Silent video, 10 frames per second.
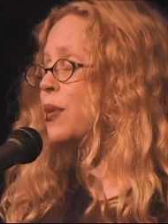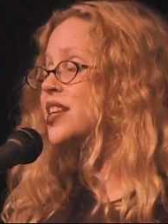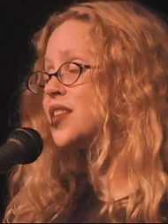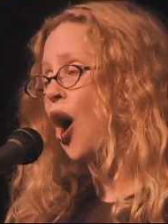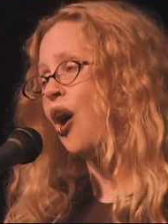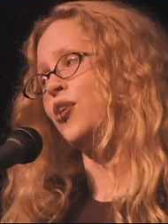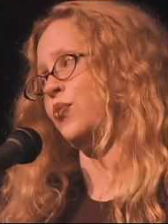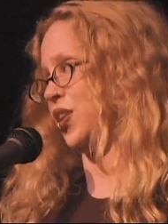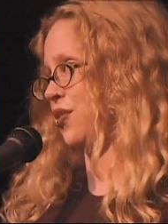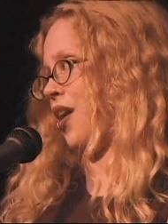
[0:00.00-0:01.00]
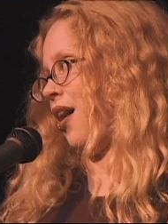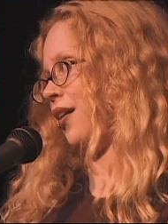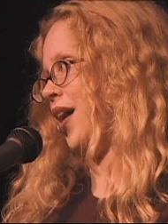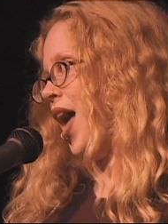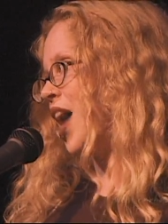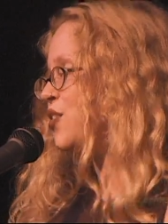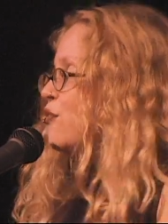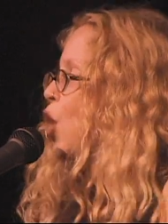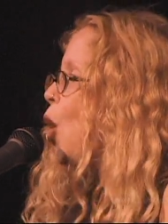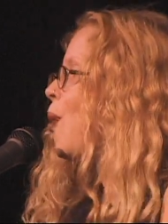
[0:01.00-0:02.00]
but it's hard when you're young and you
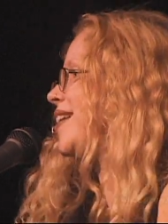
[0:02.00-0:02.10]
have no